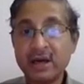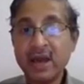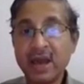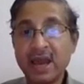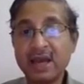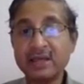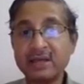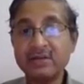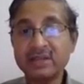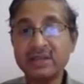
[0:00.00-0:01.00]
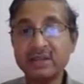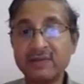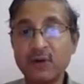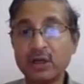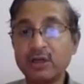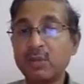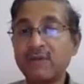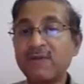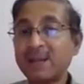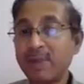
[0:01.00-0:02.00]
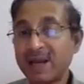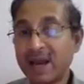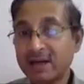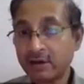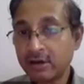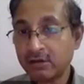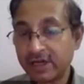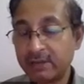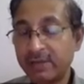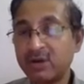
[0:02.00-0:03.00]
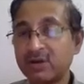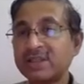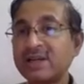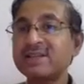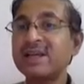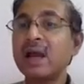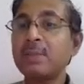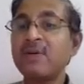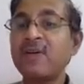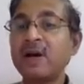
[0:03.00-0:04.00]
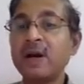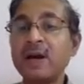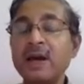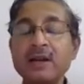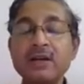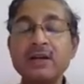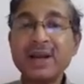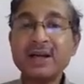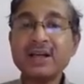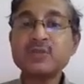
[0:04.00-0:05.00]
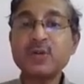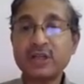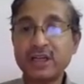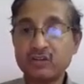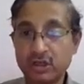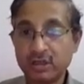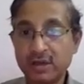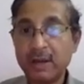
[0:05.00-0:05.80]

and increasing the volume of bilateral trade, because there is enough tremendous potential,